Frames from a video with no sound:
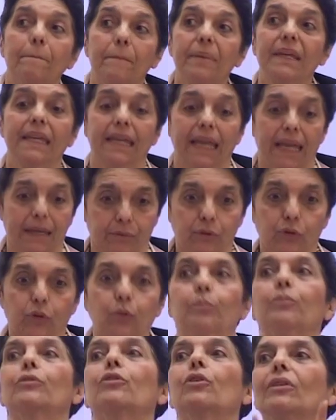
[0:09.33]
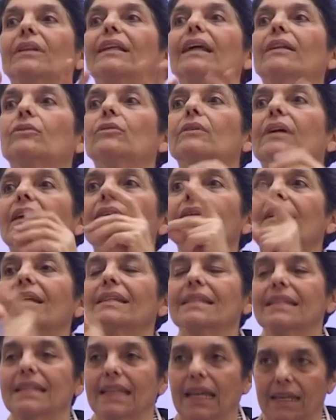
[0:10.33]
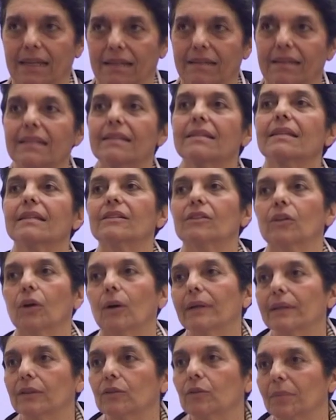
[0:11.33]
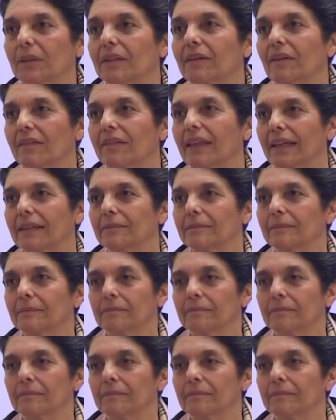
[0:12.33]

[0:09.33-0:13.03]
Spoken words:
be able to put all that together and say, this is going to be the thing.